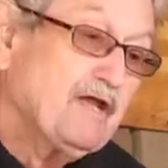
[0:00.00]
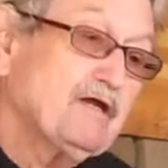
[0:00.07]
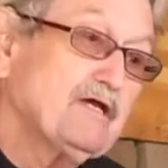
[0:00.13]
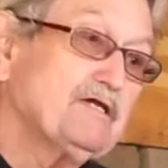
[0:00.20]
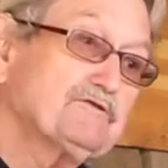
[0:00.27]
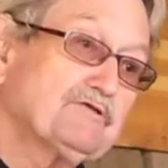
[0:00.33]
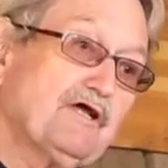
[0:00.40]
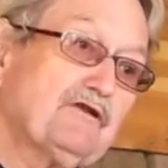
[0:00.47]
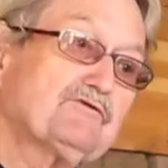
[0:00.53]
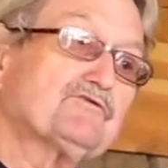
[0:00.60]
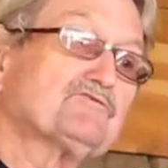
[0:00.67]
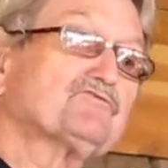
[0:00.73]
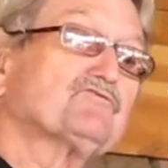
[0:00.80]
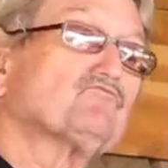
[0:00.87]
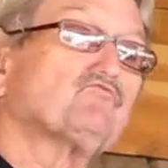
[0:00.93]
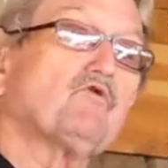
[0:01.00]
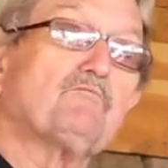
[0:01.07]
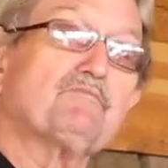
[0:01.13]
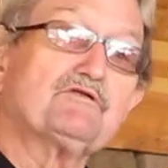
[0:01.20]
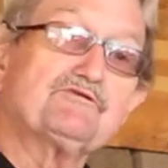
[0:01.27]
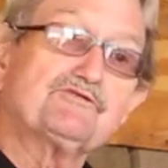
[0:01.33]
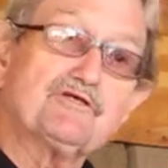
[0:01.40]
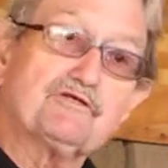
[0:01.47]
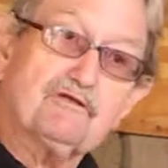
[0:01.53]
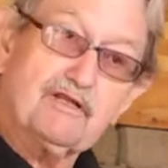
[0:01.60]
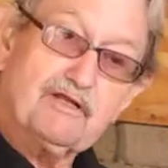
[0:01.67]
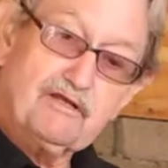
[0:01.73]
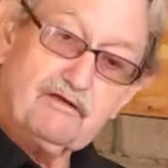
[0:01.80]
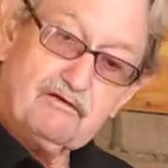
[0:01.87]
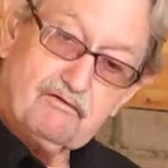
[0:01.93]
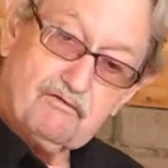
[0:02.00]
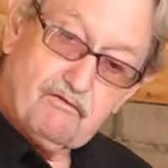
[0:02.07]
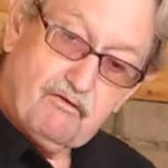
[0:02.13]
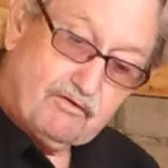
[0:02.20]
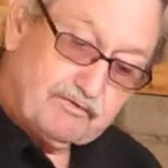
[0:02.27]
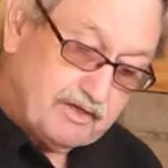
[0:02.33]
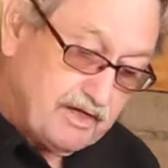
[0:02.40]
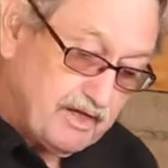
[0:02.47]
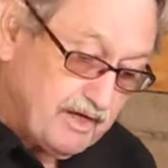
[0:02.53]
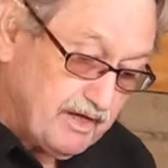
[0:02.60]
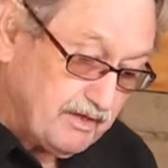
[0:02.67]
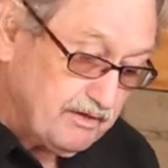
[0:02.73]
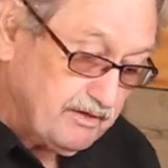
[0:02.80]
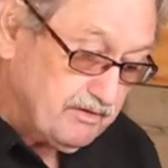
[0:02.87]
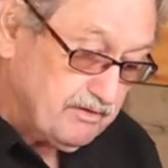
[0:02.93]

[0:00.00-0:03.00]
He touches the woman gently on the head.